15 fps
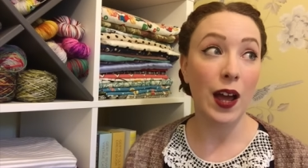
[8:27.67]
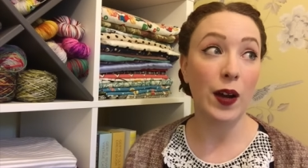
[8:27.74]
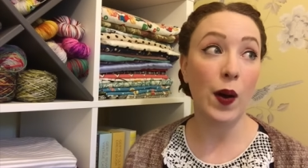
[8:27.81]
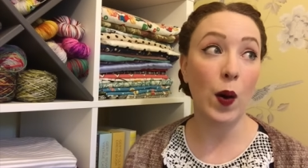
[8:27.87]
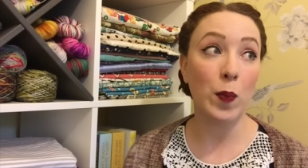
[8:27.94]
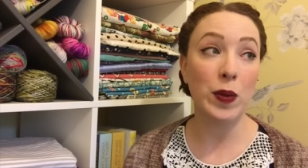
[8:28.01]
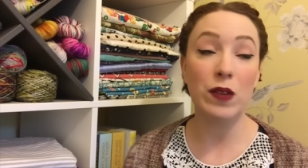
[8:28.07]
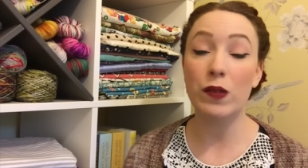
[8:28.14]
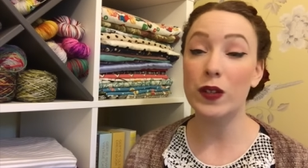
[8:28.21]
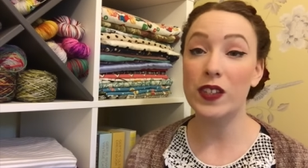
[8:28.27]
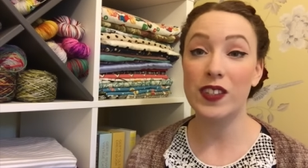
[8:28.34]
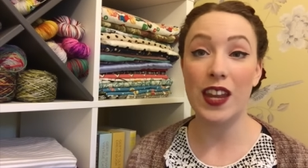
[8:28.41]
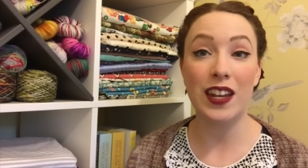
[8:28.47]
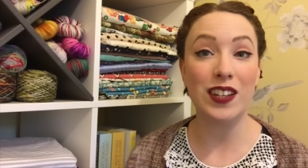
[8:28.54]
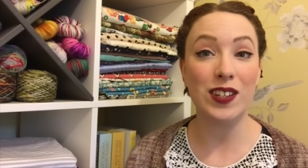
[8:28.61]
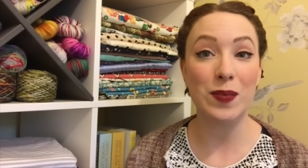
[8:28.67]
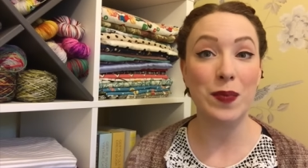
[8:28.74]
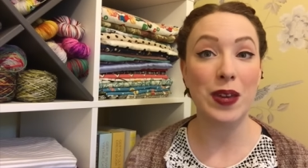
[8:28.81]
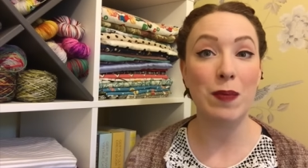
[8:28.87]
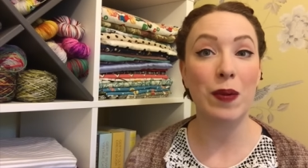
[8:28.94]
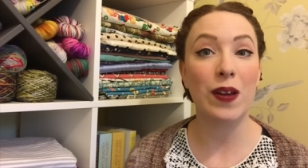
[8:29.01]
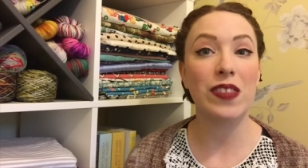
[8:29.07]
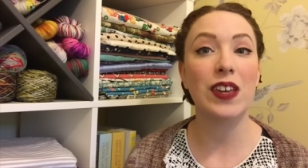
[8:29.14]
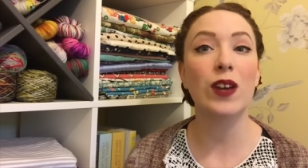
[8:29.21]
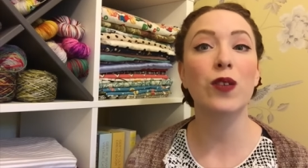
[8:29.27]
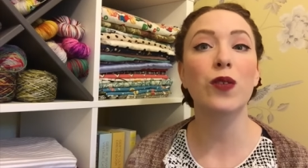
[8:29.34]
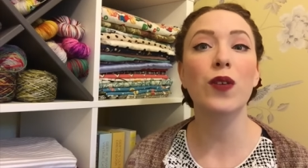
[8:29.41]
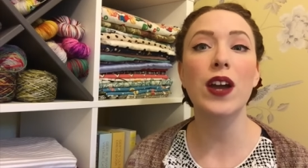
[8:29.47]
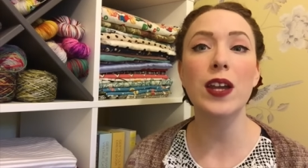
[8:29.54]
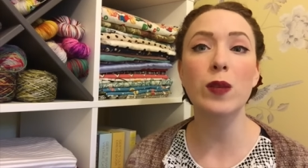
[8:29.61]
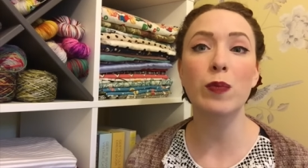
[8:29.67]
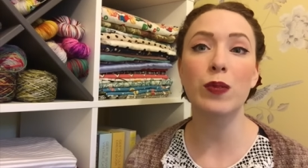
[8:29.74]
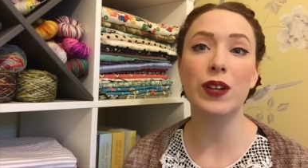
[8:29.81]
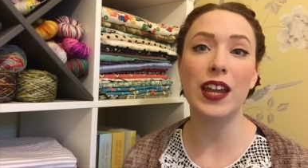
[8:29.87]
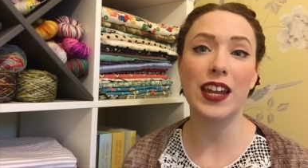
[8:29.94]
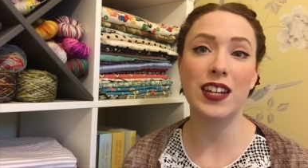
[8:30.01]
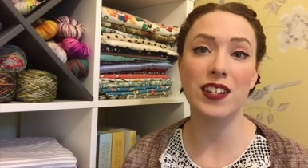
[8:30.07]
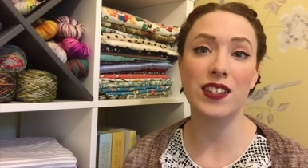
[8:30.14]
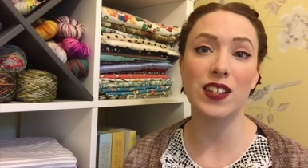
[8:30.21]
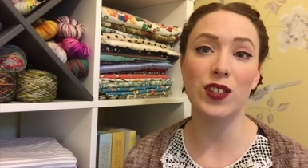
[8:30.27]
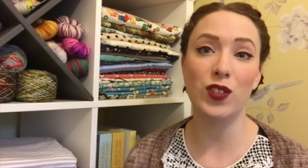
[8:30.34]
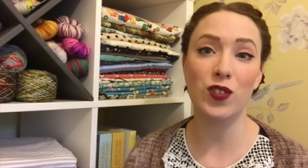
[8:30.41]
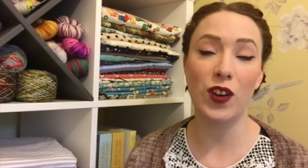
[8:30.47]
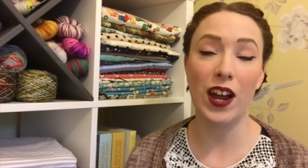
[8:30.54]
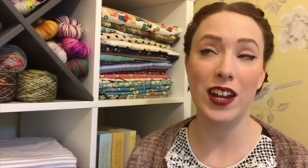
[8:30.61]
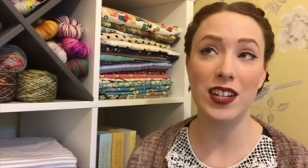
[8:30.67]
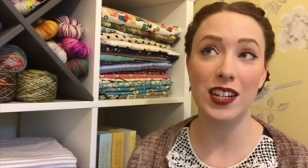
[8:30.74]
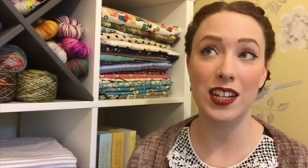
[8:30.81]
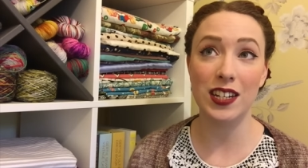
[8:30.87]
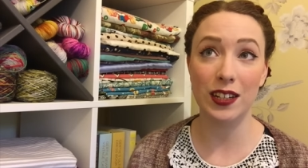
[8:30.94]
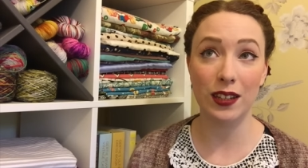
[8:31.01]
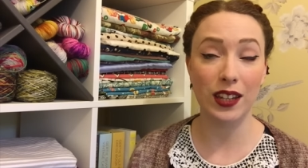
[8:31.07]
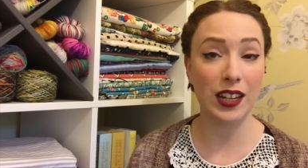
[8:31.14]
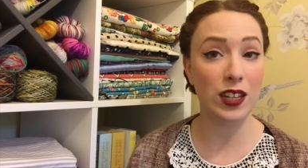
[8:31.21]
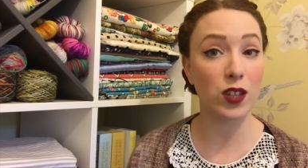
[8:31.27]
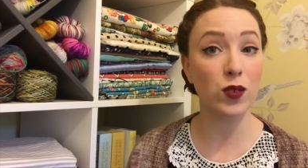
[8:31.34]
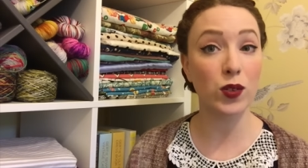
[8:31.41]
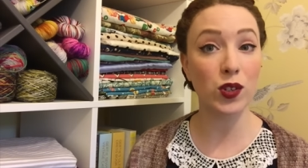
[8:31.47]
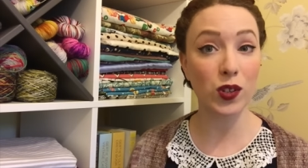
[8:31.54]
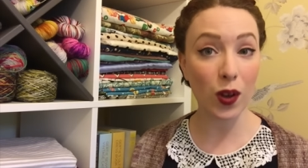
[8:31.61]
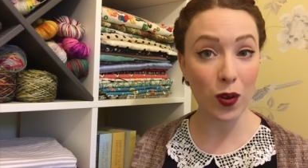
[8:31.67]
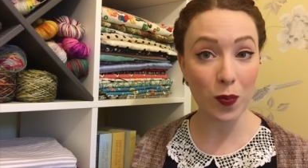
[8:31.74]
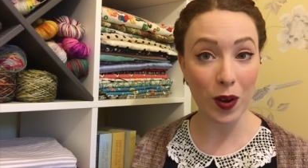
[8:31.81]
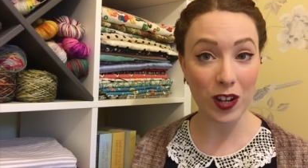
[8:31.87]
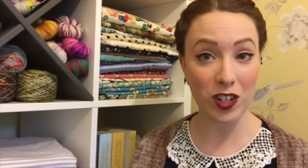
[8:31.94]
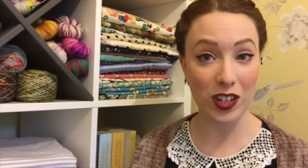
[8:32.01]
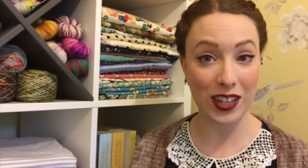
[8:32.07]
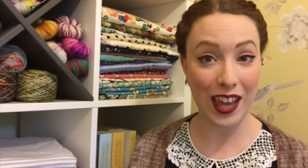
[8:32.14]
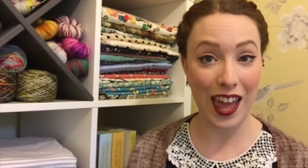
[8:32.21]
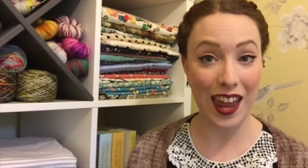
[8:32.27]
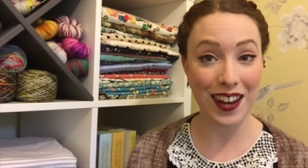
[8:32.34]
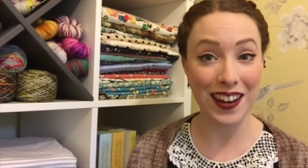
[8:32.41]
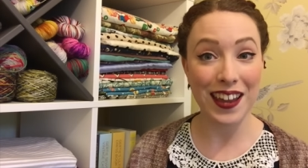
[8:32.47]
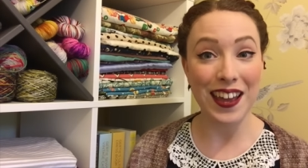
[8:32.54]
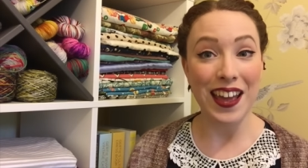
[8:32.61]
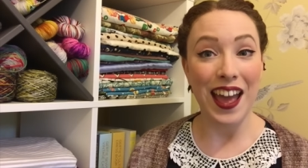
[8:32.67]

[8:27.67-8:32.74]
A copy was sent to me by the incredible ladies at Stranded, and thank you so much again.